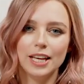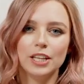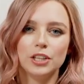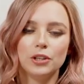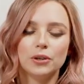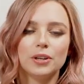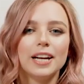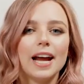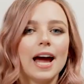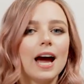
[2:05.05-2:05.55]

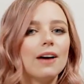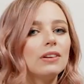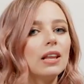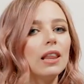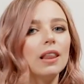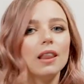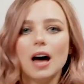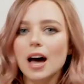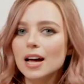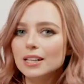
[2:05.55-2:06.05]
You're going to have a
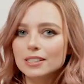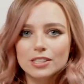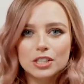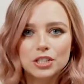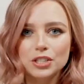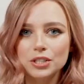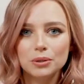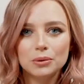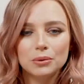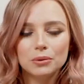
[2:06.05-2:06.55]
lot to
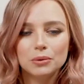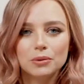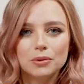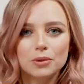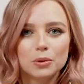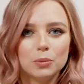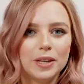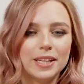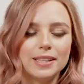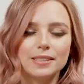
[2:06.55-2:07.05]
do
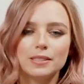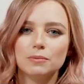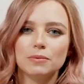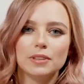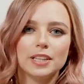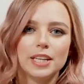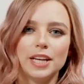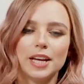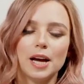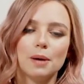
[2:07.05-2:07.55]
the weeks
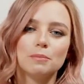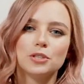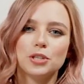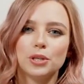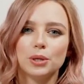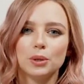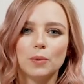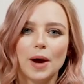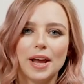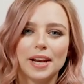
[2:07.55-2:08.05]
leading up to
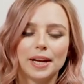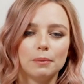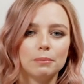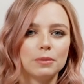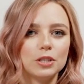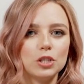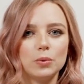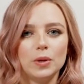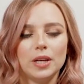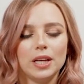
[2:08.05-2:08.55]
your wedding
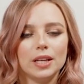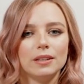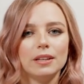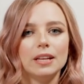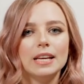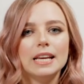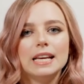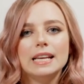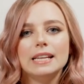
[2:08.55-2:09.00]
between